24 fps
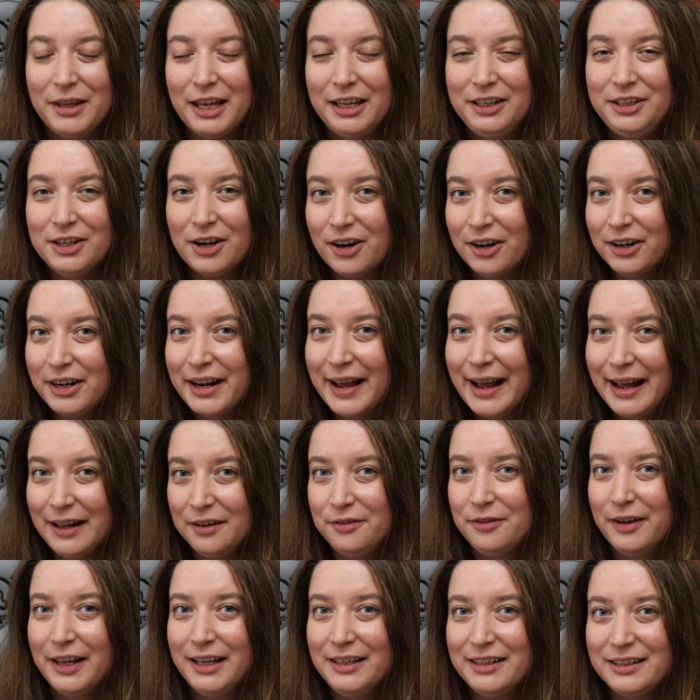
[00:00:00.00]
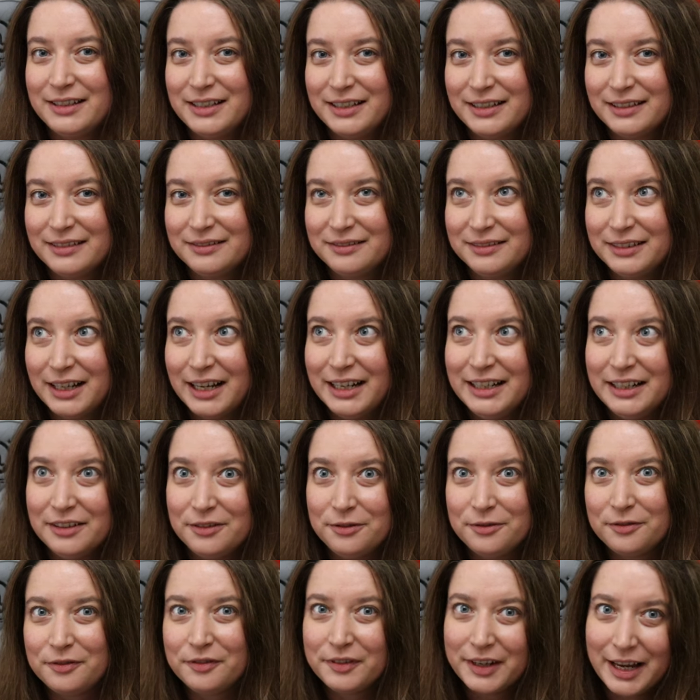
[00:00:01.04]
yarn advent kind
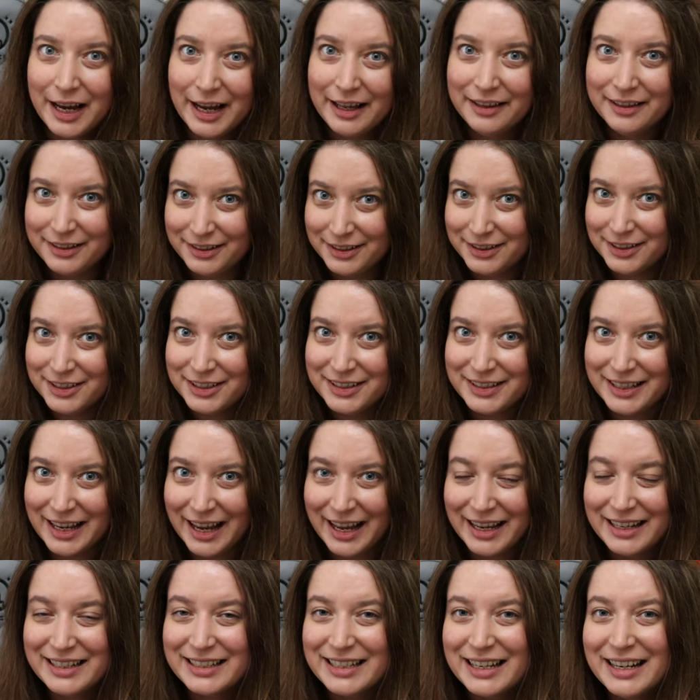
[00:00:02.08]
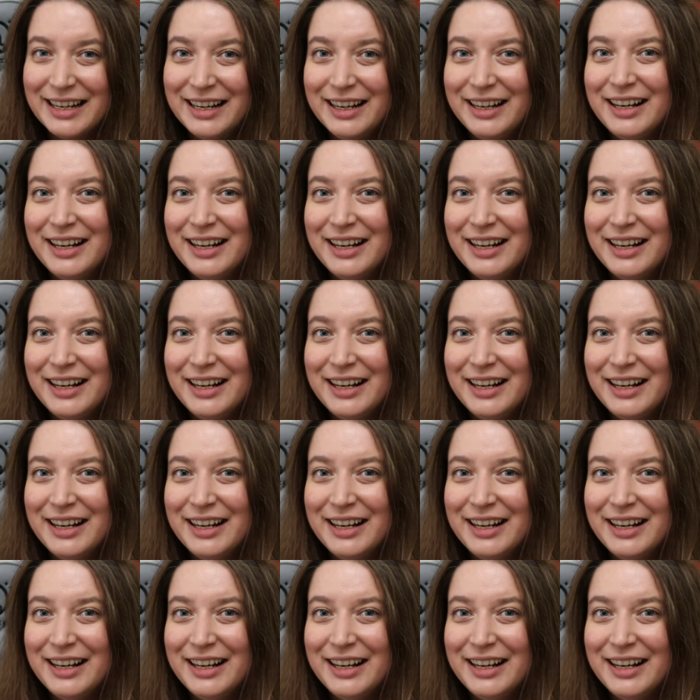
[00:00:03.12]
of calendar set